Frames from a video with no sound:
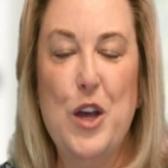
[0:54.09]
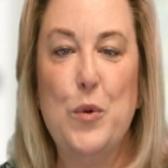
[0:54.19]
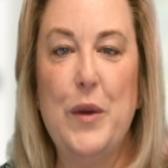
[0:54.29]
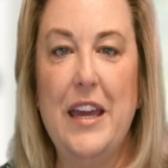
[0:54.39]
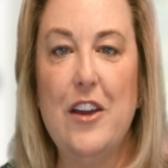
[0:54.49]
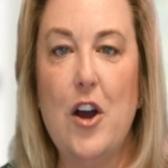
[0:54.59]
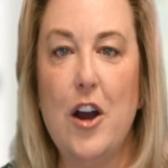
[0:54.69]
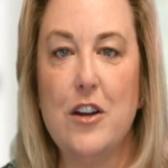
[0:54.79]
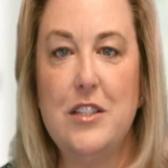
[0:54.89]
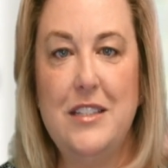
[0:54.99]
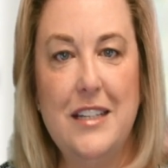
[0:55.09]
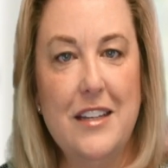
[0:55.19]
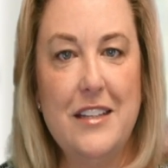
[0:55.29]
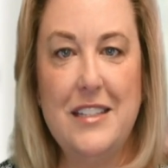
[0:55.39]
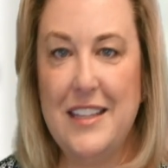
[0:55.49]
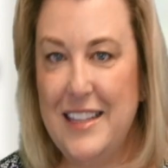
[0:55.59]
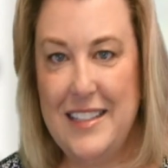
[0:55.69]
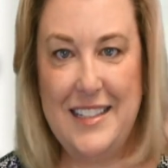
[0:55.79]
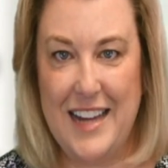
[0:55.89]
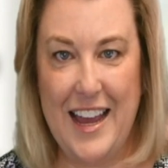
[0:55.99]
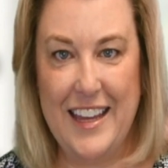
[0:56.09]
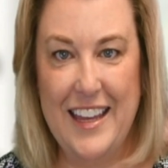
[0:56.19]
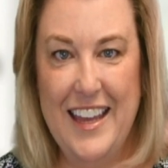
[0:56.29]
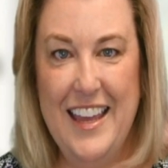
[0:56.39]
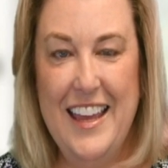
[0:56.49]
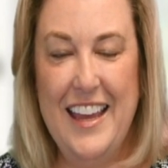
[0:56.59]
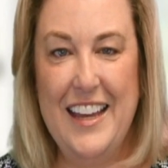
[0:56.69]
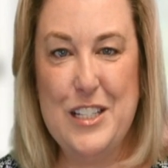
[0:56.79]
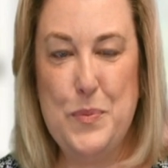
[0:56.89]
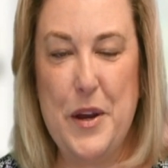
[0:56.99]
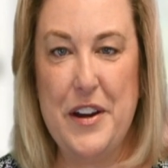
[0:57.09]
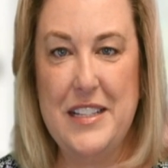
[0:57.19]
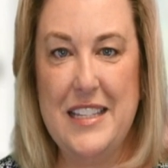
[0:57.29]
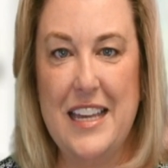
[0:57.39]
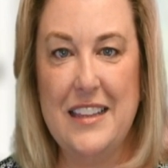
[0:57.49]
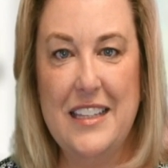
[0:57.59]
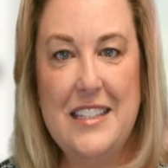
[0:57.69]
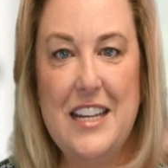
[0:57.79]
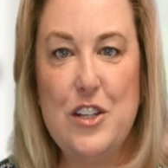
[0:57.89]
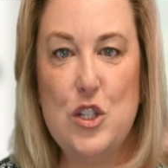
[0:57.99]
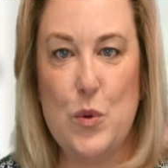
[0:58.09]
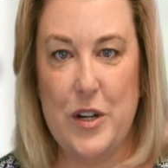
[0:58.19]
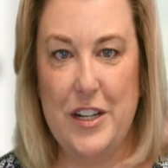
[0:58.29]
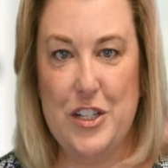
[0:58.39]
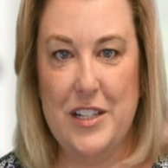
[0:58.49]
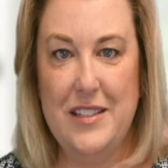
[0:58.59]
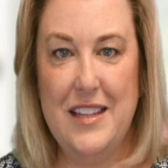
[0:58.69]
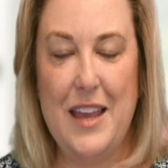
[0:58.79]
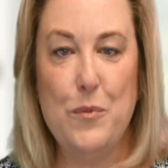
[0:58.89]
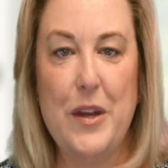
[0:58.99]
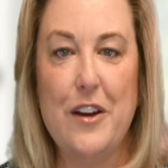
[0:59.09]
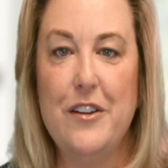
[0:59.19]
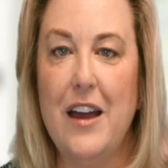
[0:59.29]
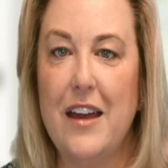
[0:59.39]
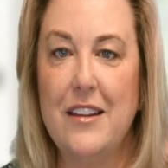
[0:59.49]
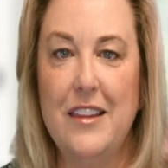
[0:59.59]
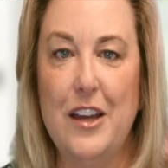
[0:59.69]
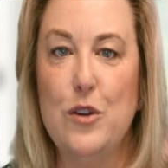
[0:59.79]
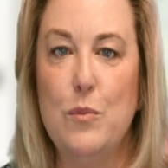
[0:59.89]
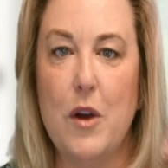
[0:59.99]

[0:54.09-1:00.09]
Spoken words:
We are still to this day experiencing listing shortages, and we are not alone.